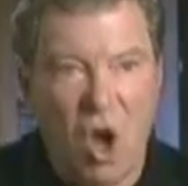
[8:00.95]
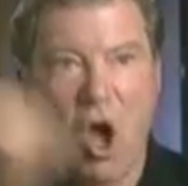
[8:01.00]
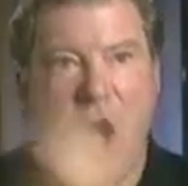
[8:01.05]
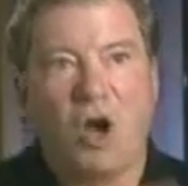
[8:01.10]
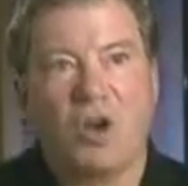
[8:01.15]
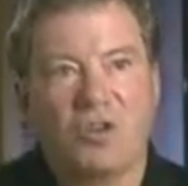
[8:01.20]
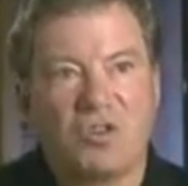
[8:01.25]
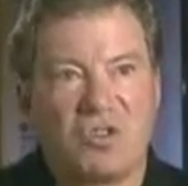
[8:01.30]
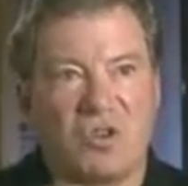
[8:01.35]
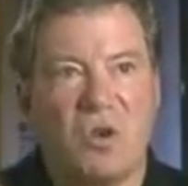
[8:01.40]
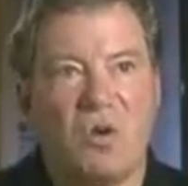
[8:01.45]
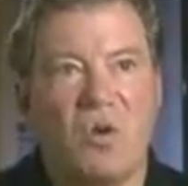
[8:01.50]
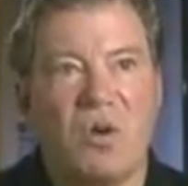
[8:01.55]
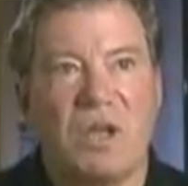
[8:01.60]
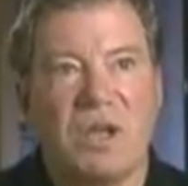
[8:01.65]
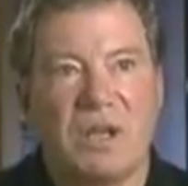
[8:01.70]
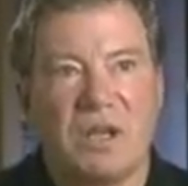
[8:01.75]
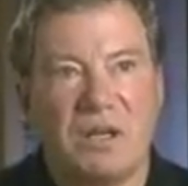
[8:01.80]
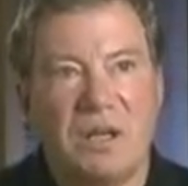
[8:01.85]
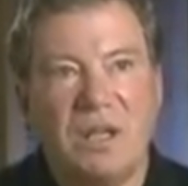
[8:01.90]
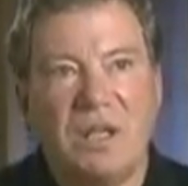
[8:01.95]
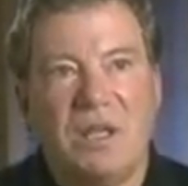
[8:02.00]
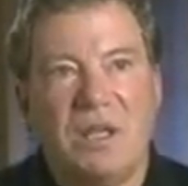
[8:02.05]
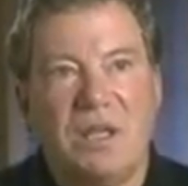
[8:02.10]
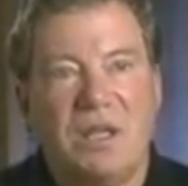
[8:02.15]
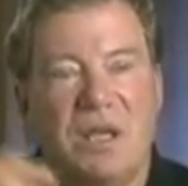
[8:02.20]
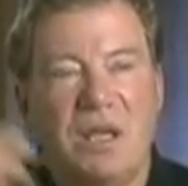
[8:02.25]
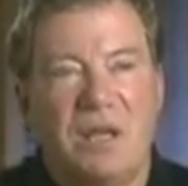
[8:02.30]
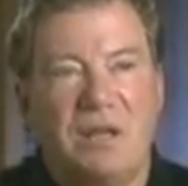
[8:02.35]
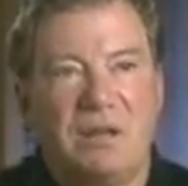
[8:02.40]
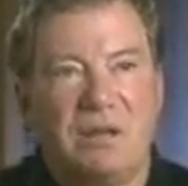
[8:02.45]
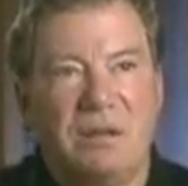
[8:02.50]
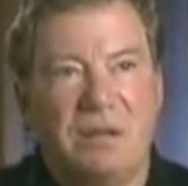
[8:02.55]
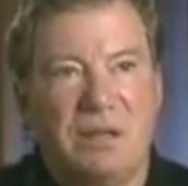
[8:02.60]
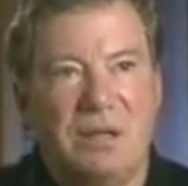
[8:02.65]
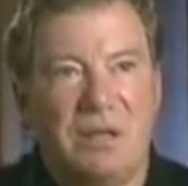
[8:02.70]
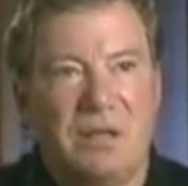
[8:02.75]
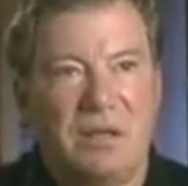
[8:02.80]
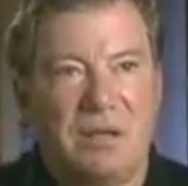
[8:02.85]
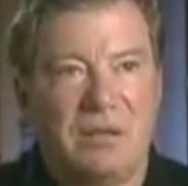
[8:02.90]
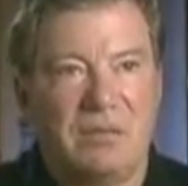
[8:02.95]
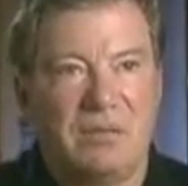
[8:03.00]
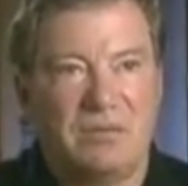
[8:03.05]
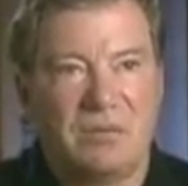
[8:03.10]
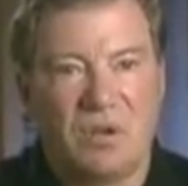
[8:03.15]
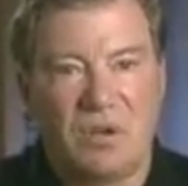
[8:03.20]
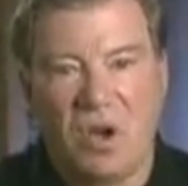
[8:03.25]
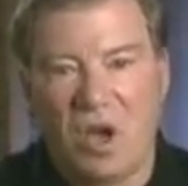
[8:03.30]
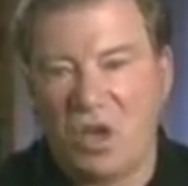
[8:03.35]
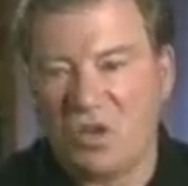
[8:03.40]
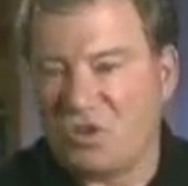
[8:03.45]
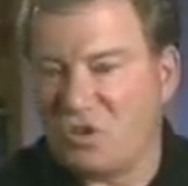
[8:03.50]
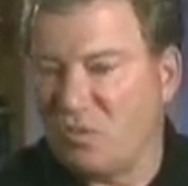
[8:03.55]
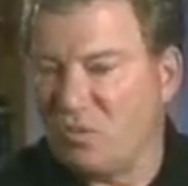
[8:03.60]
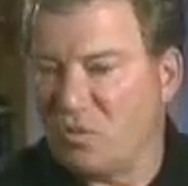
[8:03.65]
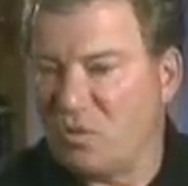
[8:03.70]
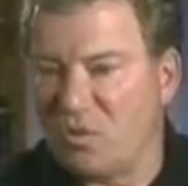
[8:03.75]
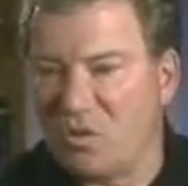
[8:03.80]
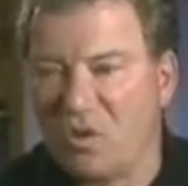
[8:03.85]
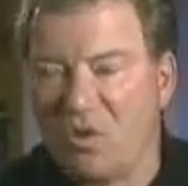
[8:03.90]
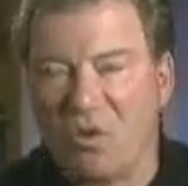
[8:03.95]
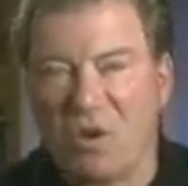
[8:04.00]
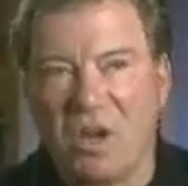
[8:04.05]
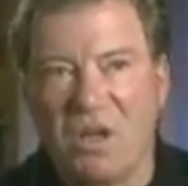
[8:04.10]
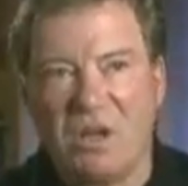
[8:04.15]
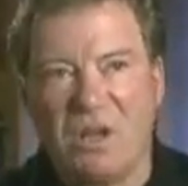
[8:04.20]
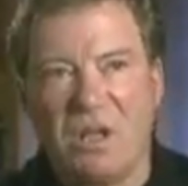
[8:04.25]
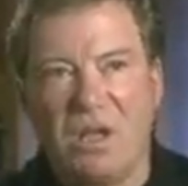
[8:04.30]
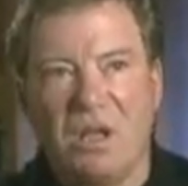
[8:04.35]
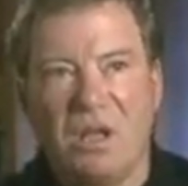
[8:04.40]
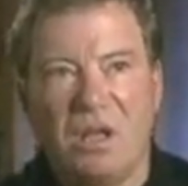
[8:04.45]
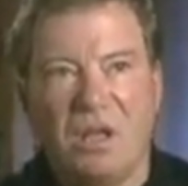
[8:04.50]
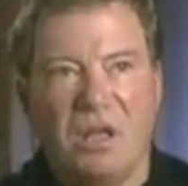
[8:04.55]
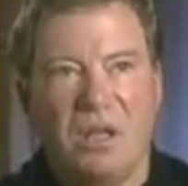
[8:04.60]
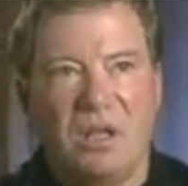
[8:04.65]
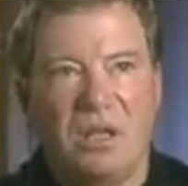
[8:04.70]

you and gongs going and costumes with great